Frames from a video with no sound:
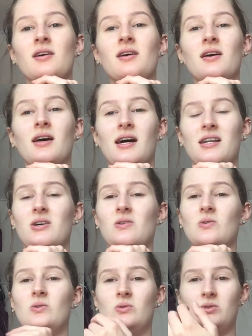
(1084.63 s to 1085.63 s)
I
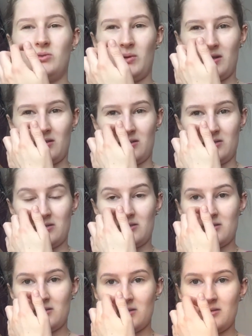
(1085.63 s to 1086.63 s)
know Sweden
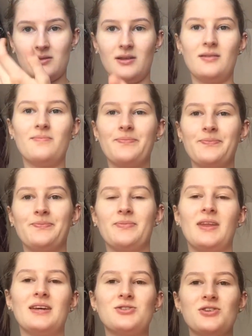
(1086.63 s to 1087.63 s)
is,
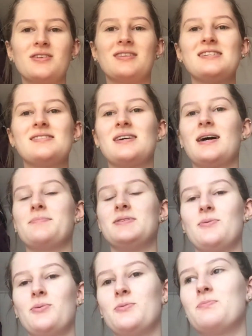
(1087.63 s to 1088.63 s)
like, during these times it
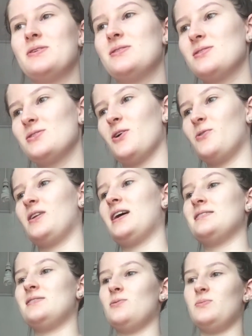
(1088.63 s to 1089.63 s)
would be so nice
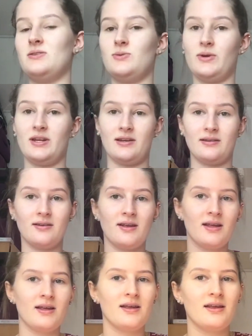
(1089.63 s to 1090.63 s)
to be in Sweden.
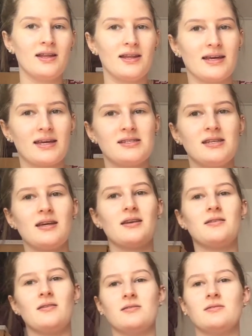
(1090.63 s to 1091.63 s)
Like, I see it
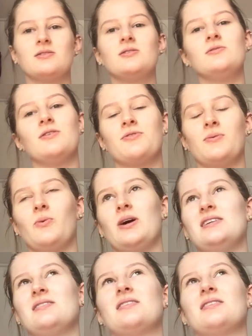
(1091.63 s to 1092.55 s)
in 2 different ways.